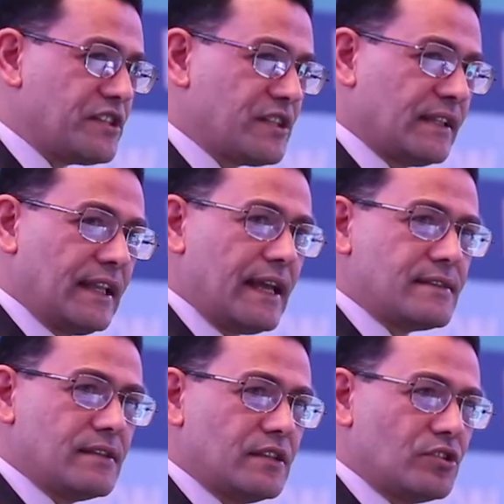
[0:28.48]

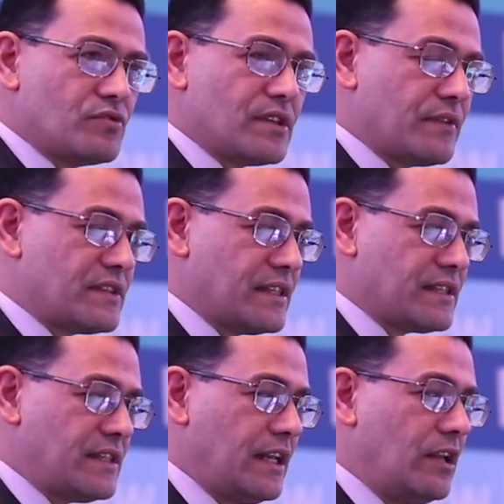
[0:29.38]
antimicrobial surveillance
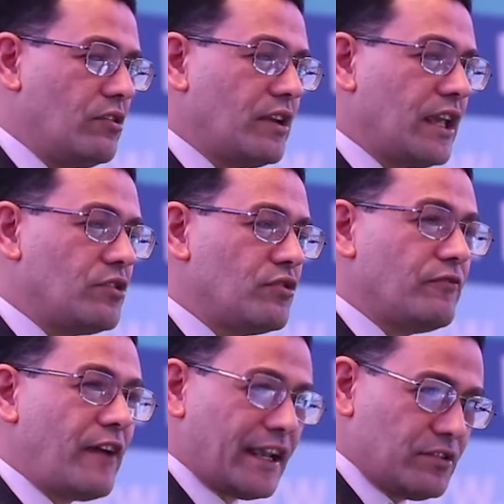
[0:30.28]
programs
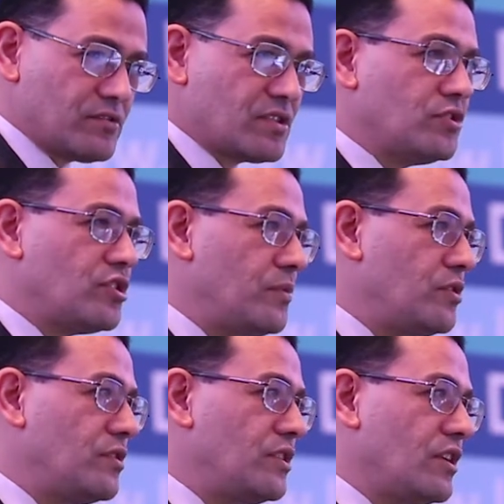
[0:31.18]
in order to
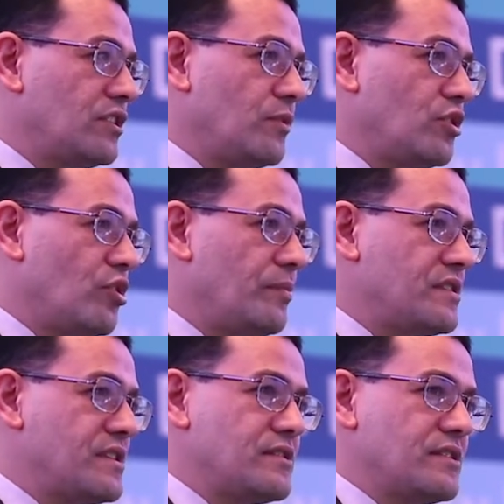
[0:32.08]
generate data or